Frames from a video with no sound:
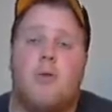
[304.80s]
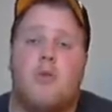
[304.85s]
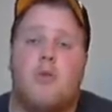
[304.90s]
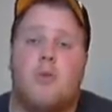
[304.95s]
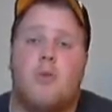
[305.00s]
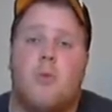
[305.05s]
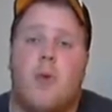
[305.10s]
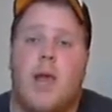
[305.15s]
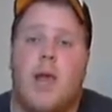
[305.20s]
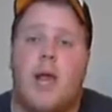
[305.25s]

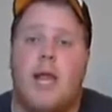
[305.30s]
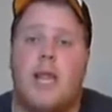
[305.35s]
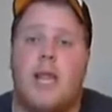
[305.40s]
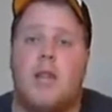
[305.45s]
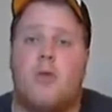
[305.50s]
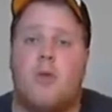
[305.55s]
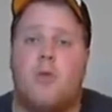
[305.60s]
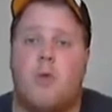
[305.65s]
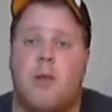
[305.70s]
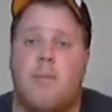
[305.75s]
Duran in
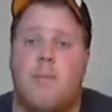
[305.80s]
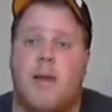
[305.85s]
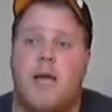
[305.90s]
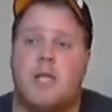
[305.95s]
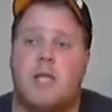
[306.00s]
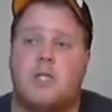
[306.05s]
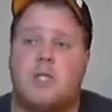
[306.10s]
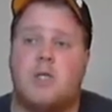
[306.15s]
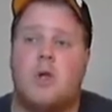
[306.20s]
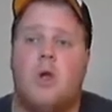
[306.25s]
the
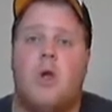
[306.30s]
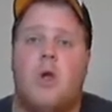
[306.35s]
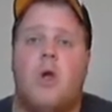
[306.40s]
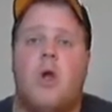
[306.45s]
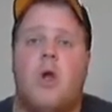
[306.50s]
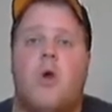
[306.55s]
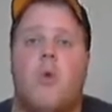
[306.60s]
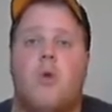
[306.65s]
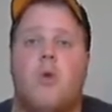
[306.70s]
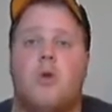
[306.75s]
rematch,
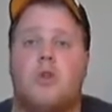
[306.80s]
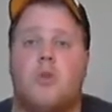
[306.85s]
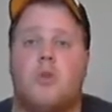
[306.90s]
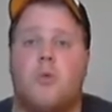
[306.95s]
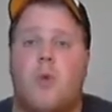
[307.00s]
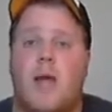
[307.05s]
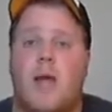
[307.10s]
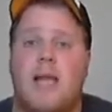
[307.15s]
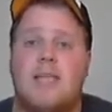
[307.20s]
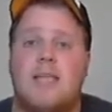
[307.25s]
where
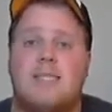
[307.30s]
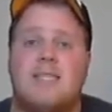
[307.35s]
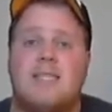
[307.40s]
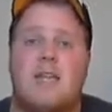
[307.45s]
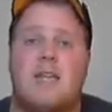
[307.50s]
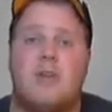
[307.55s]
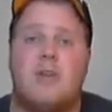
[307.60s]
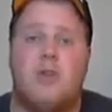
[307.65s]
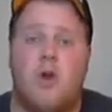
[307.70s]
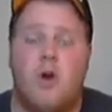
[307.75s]
Duran
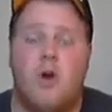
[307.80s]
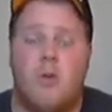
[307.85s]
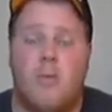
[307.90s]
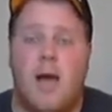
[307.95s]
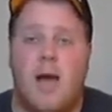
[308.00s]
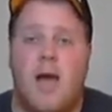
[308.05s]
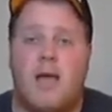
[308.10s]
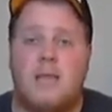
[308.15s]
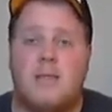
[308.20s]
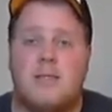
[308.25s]
said no
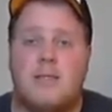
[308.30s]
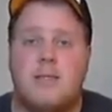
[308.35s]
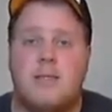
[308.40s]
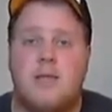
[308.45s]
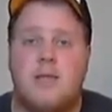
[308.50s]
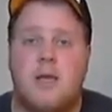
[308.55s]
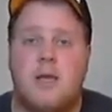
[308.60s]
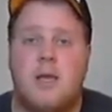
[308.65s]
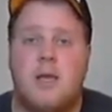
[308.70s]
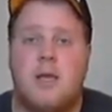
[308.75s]
mas,
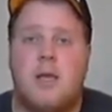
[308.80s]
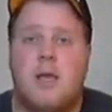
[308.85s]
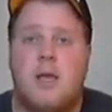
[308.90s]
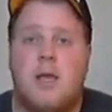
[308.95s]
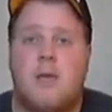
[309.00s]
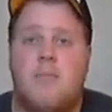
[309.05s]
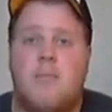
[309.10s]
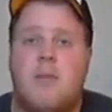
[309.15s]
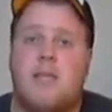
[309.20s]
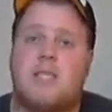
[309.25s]

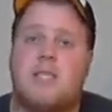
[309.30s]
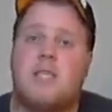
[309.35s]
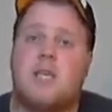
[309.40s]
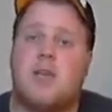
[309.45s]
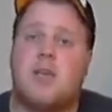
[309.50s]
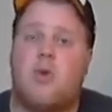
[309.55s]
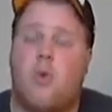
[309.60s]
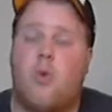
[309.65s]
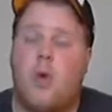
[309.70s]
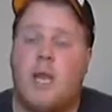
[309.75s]
basically
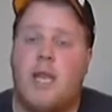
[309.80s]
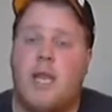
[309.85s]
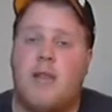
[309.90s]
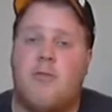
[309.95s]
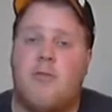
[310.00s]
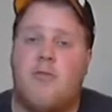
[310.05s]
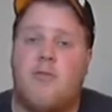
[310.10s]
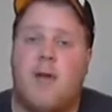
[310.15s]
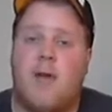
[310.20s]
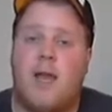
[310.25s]
quitting the
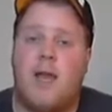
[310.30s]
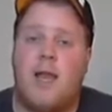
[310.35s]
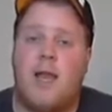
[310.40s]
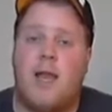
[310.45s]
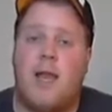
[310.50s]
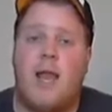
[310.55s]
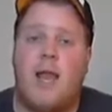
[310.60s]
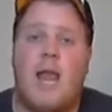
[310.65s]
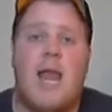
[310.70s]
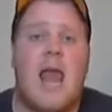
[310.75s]
fight,
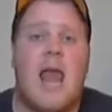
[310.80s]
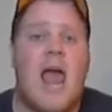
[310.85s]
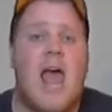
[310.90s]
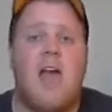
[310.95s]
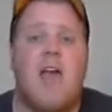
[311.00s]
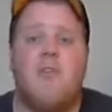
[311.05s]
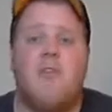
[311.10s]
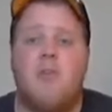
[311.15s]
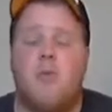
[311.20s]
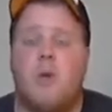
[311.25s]
and
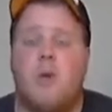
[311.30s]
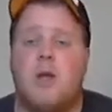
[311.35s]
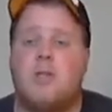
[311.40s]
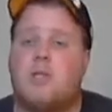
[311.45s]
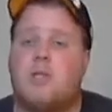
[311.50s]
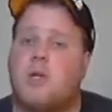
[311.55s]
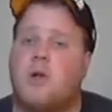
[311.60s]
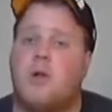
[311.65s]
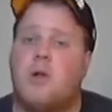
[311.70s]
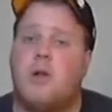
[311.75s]
everyone
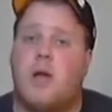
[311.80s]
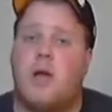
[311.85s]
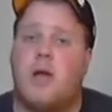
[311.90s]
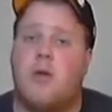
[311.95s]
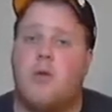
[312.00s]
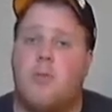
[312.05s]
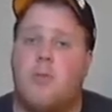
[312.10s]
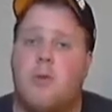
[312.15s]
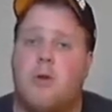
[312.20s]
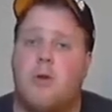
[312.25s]
turned on
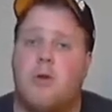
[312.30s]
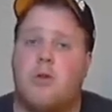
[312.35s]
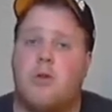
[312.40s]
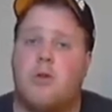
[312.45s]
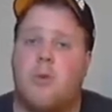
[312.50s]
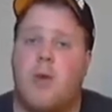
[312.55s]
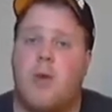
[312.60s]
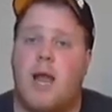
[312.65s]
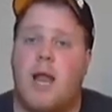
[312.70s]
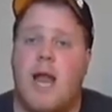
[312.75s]
Roberto
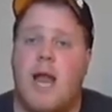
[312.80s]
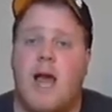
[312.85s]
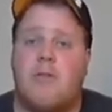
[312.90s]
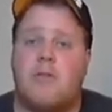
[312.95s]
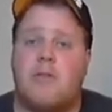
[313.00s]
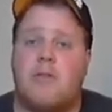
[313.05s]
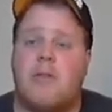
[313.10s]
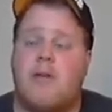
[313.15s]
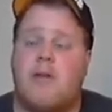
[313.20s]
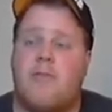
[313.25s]
Duran
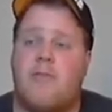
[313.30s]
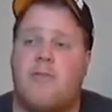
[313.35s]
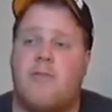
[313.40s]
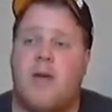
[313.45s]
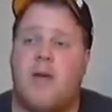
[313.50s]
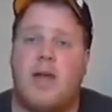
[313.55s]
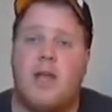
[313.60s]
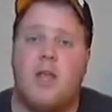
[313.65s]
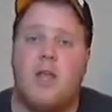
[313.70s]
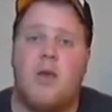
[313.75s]
after that
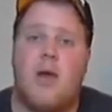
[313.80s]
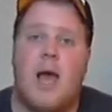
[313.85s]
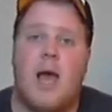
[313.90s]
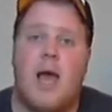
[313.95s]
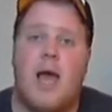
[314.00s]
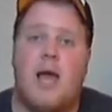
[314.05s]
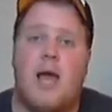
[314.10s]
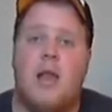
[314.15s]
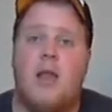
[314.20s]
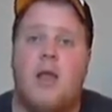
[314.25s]
fight. You
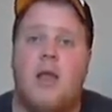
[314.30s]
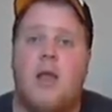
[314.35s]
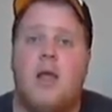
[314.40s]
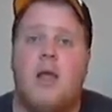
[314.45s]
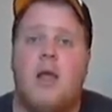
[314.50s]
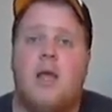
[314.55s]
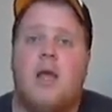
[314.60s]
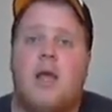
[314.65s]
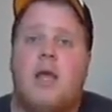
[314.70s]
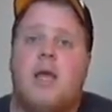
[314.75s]
had
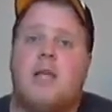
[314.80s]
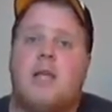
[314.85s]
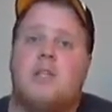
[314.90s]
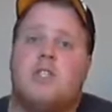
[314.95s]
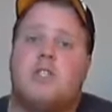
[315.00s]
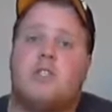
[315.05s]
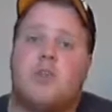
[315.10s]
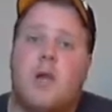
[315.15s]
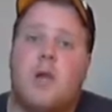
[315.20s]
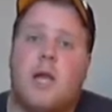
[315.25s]

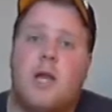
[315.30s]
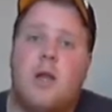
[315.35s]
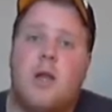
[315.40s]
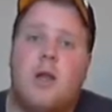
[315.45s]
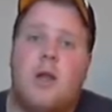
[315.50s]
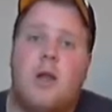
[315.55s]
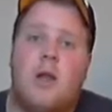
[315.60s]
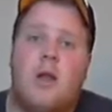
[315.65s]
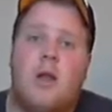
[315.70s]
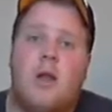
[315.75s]
his
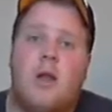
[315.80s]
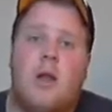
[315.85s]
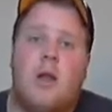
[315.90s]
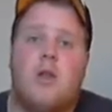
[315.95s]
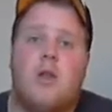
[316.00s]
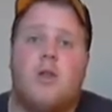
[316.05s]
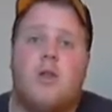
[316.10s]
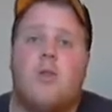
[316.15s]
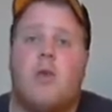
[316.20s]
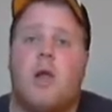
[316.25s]
trainer,
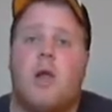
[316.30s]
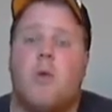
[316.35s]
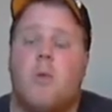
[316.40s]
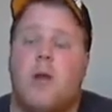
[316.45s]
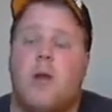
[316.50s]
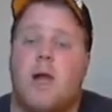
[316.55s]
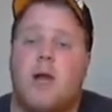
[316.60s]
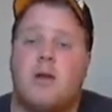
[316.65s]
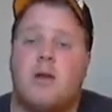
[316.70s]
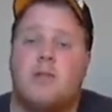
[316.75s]
the great
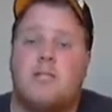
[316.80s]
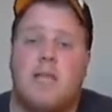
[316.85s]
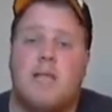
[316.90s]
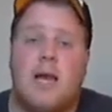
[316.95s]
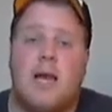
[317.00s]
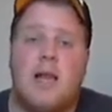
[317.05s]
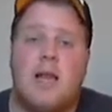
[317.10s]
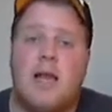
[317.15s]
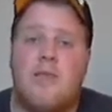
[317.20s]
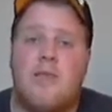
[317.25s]
Ray
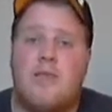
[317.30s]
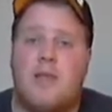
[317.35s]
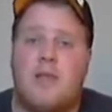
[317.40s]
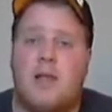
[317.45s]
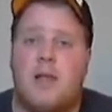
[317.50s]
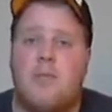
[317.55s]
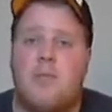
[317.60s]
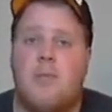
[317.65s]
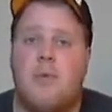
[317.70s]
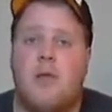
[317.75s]
Arcel, left
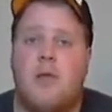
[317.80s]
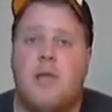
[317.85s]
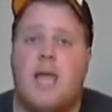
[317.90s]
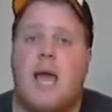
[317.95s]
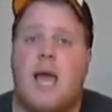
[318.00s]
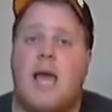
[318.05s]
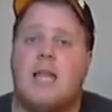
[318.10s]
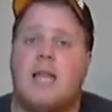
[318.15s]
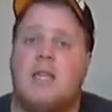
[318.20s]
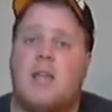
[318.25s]
him. You
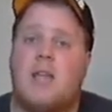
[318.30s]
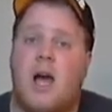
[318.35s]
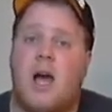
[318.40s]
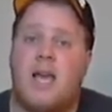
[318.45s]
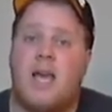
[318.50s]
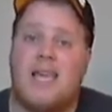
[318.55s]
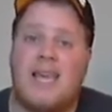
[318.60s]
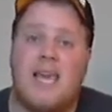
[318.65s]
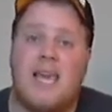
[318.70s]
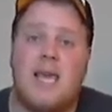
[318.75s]
had
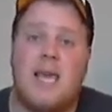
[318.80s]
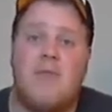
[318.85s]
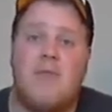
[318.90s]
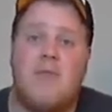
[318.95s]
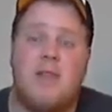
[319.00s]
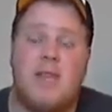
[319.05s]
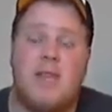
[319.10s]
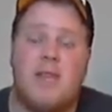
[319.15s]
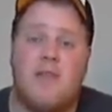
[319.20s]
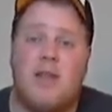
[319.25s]
Don King
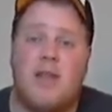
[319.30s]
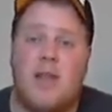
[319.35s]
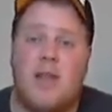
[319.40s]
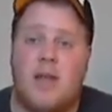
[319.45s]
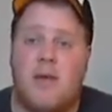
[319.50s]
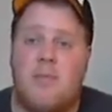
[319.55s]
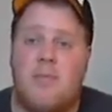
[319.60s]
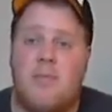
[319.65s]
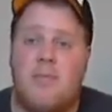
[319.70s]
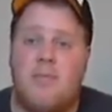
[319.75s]
even leaving
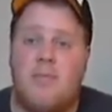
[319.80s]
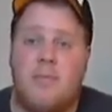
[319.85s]
him.